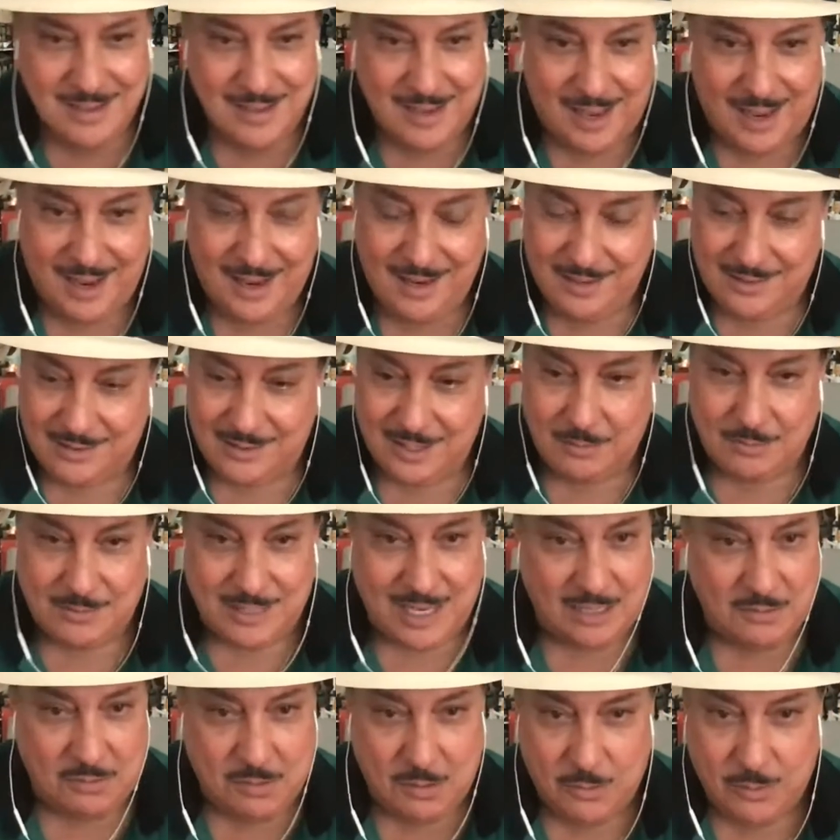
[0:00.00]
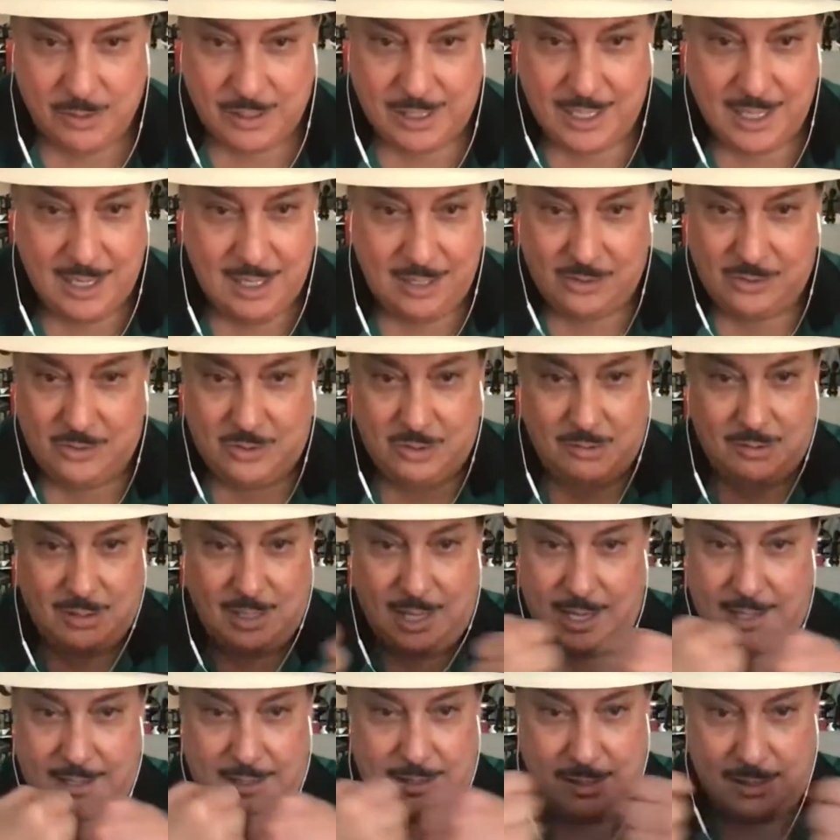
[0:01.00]
And sometimes we would get into
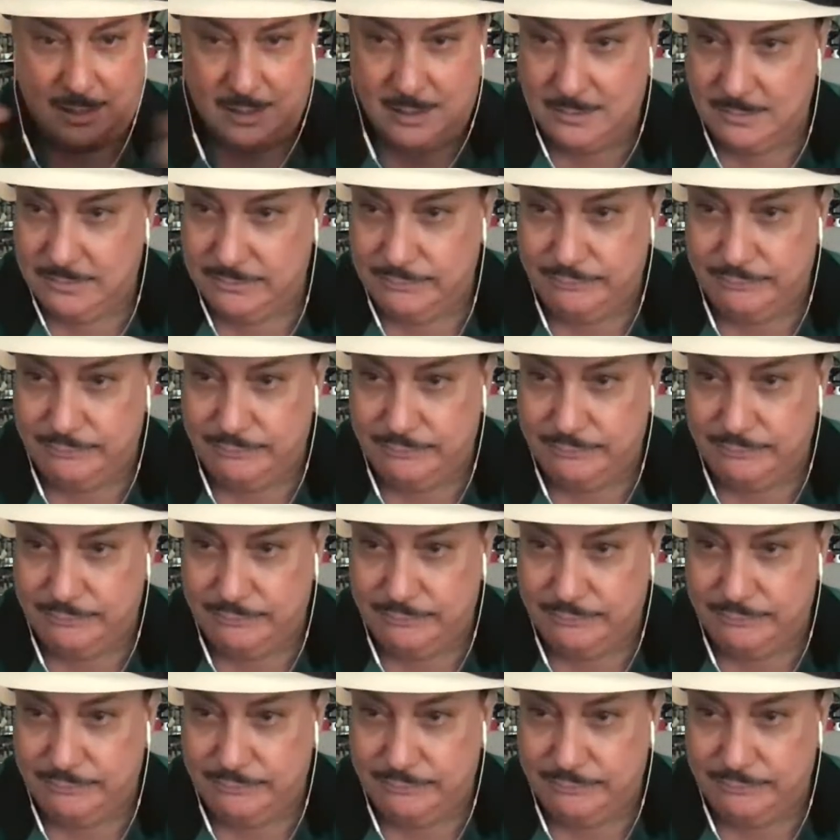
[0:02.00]
like a